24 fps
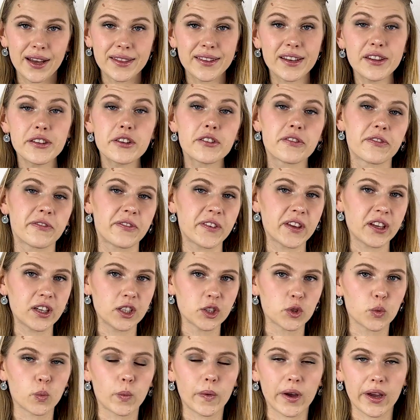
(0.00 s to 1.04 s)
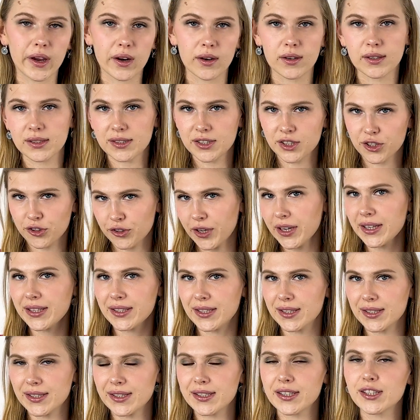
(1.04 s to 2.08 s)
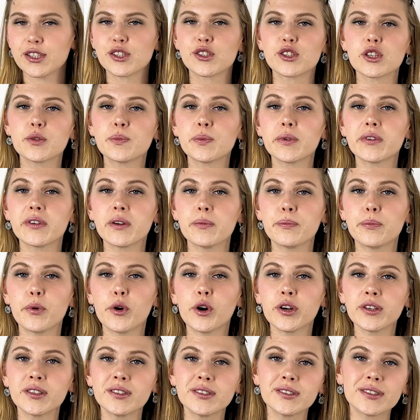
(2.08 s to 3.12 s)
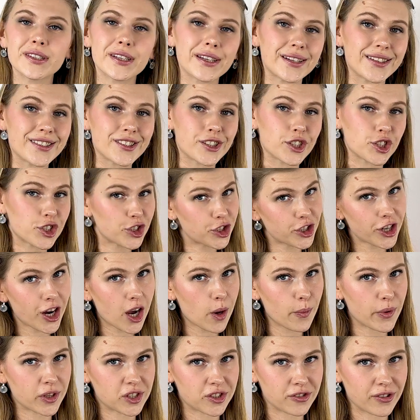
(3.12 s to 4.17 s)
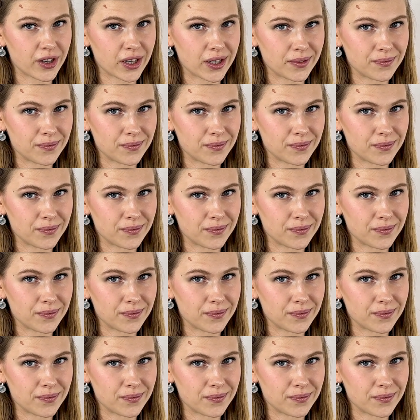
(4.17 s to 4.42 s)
Another field where straightness is super important is geometry.